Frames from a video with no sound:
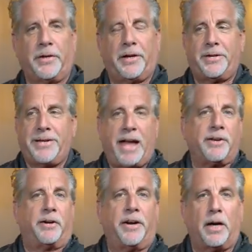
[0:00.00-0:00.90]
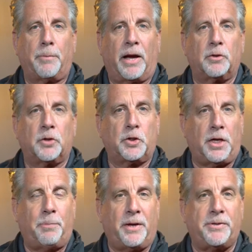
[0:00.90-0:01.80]
Now you're hearing about
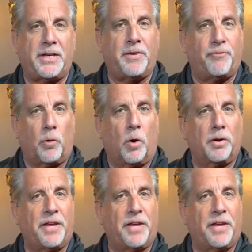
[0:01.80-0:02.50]
GPT-4.